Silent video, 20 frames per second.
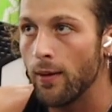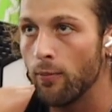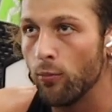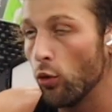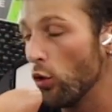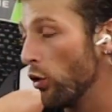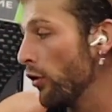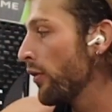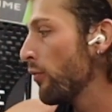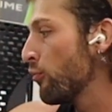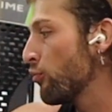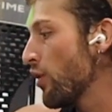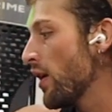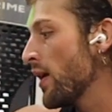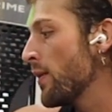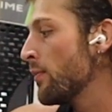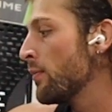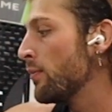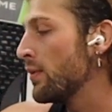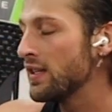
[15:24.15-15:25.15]
both
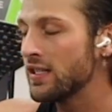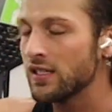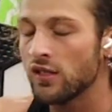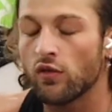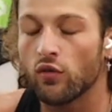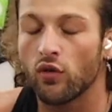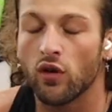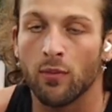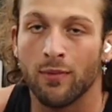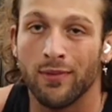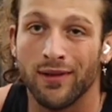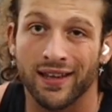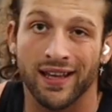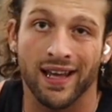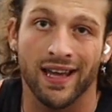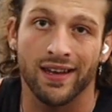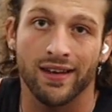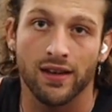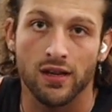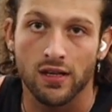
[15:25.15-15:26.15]
prime pieces of equipment
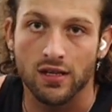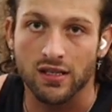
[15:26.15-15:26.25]
again.